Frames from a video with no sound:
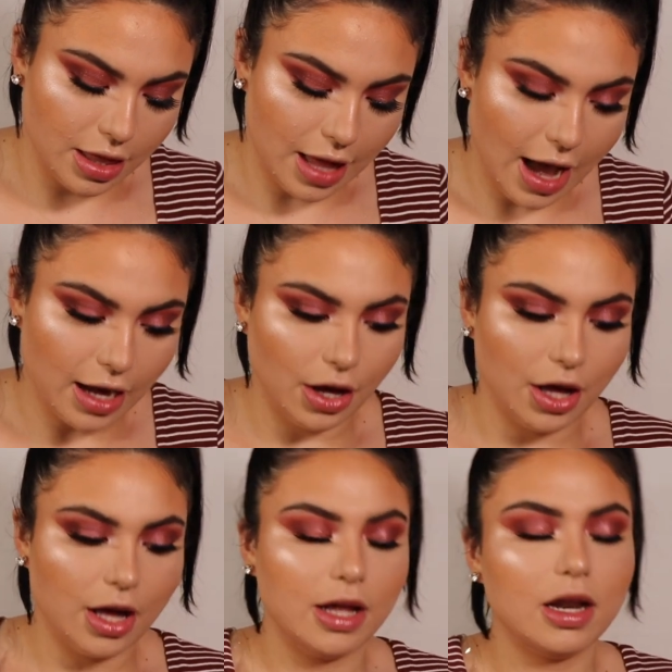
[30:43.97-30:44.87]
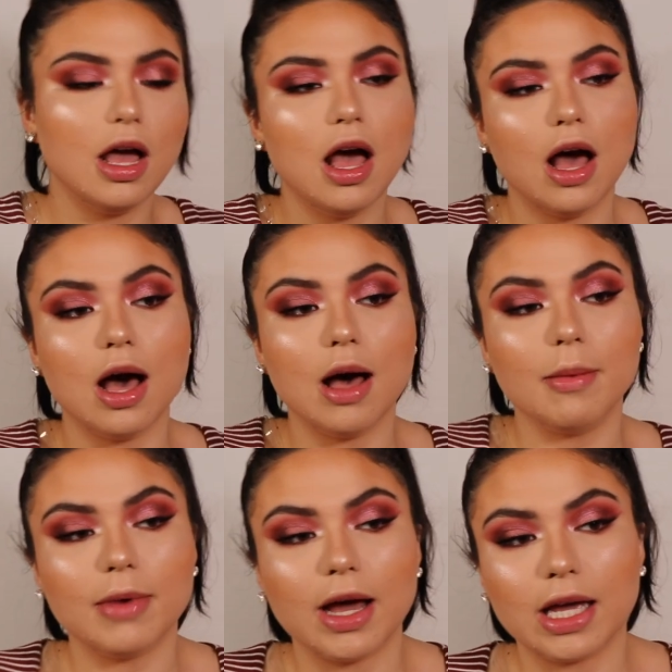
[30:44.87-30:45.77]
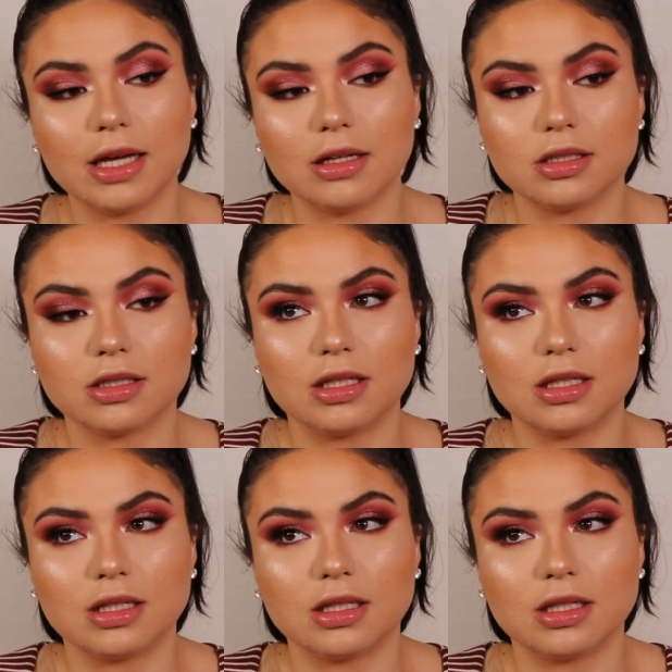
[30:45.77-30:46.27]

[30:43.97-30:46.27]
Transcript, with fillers: that good. I